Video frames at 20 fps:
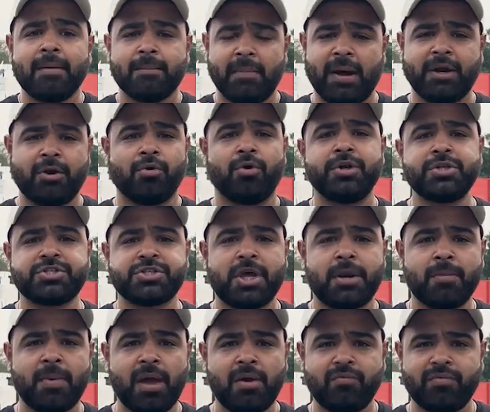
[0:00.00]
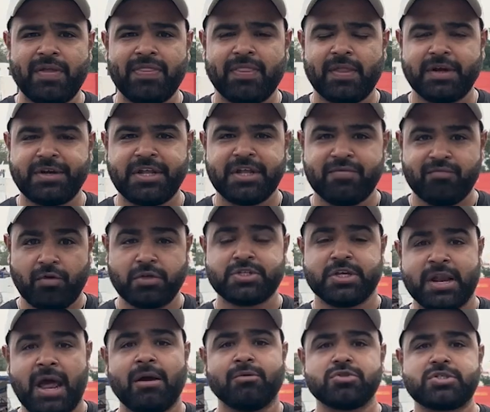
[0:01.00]
But Rohit Sharma, when the team was
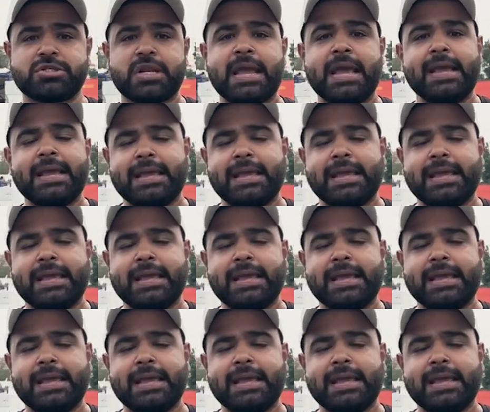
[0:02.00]
announced,